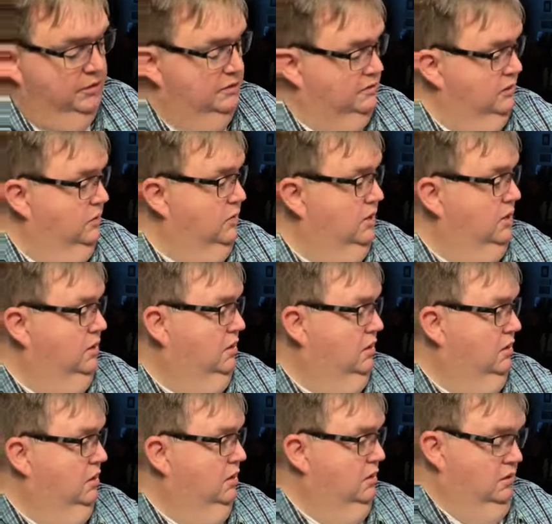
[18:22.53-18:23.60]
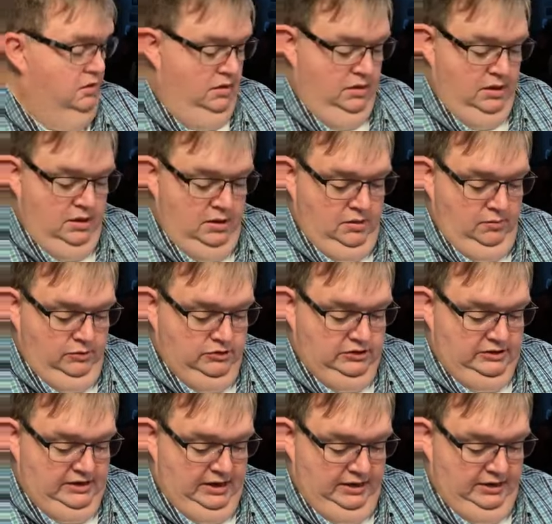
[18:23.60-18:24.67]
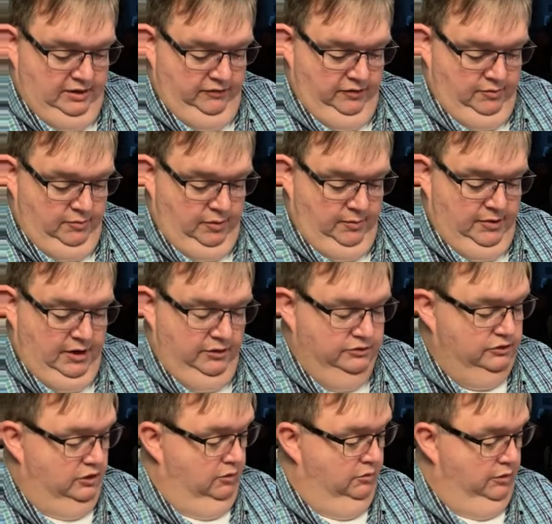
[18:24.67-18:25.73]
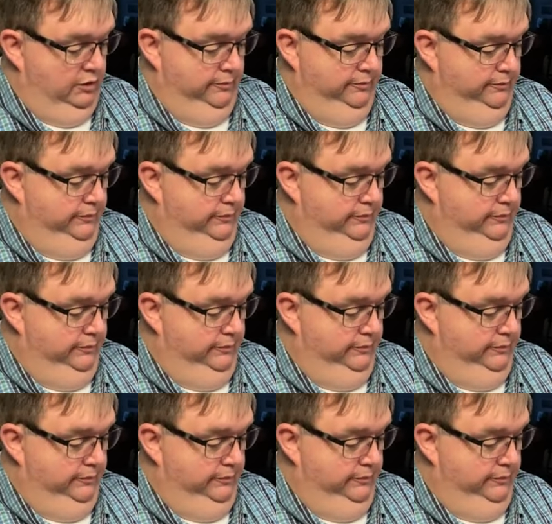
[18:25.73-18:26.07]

want me to do it? Yeah. Well, just hand it over here, Mom, and I'll show you.